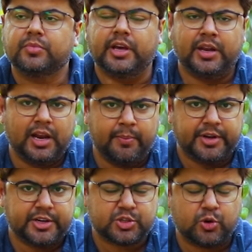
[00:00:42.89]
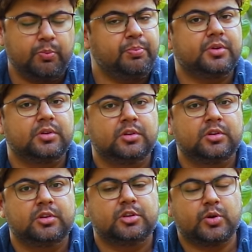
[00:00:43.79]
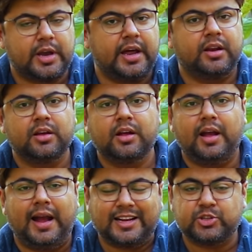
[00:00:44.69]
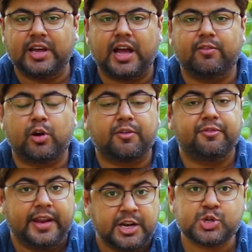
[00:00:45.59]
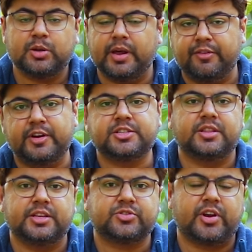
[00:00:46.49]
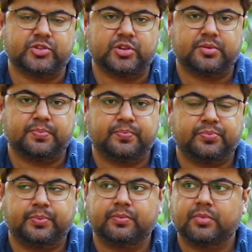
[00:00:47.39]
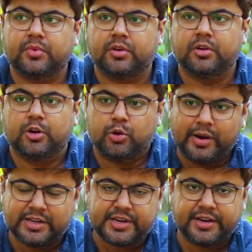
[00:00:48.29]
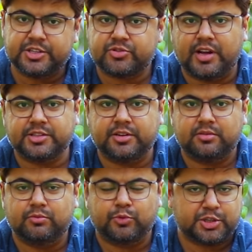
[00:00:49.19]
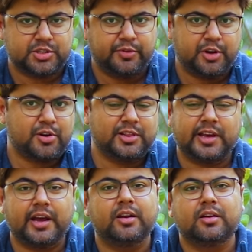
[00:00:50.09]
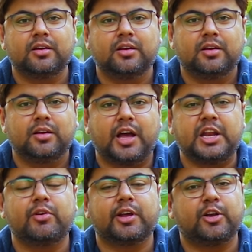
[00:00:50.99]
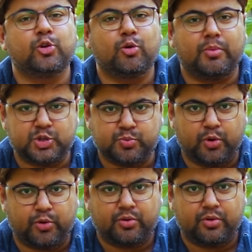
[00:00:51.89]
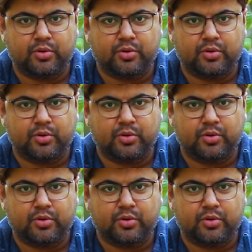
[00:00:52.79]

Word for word: In a limited scope, you can actually have a lot of financial benefits in this transit. To understand this transit, watch the video till the end and you will get to know much more.